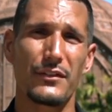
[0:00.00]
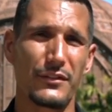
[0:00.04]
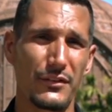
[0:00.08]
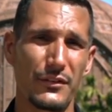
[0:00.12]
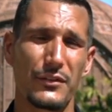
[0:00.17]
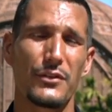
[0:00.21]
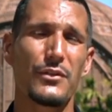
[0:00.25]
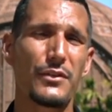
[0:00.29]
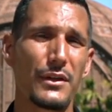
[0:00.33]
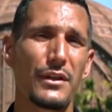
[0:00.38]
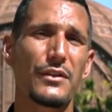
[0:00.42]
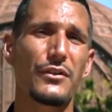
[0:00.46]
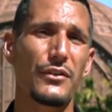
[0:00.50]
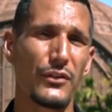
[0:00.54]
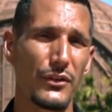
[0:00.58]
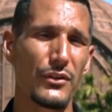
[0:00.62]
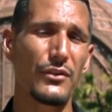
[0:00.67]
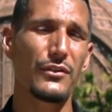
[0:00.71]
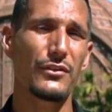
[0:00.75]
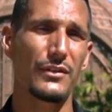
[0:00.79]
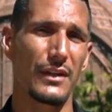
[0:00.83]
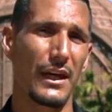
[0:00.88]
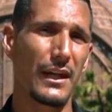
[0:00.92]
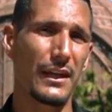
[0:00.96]
So you can
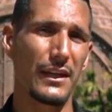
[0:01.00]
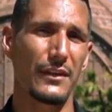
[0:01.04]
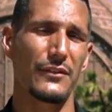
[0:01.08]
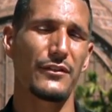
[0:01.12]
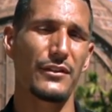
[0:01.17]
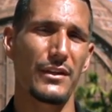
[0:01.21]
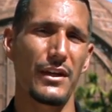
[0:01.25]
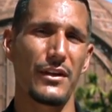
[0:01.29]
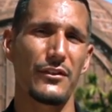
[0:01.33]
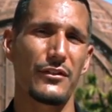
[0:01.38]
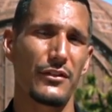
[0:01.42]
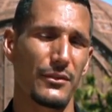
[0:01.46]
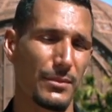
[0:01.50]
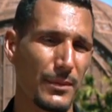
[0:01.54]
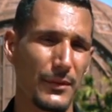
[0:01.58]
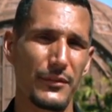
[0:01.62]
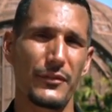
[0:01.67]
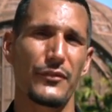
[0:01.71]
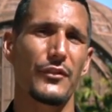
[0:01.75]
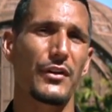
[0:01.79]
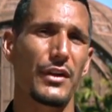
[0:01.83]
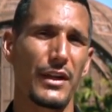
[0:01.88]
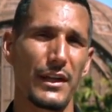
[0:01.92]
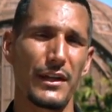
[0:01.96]
use that education, especially
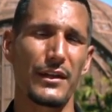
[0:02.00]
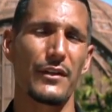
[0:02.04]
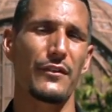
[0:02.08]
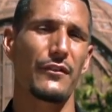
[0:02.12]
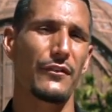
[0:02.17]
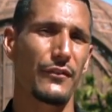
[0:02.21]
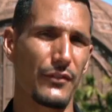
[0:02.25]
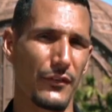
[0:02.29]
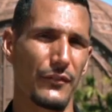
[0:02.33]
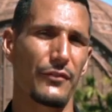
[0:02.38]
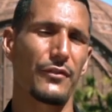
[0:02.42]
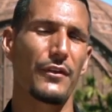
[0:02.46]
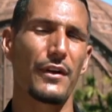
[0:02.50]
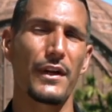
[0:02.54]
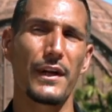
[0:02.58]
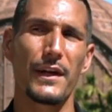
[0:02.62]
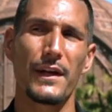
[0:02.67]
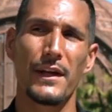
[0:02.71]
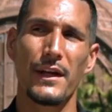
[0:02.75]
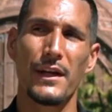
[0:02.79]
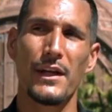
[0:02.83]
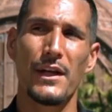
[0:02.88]
if you're getting it for free.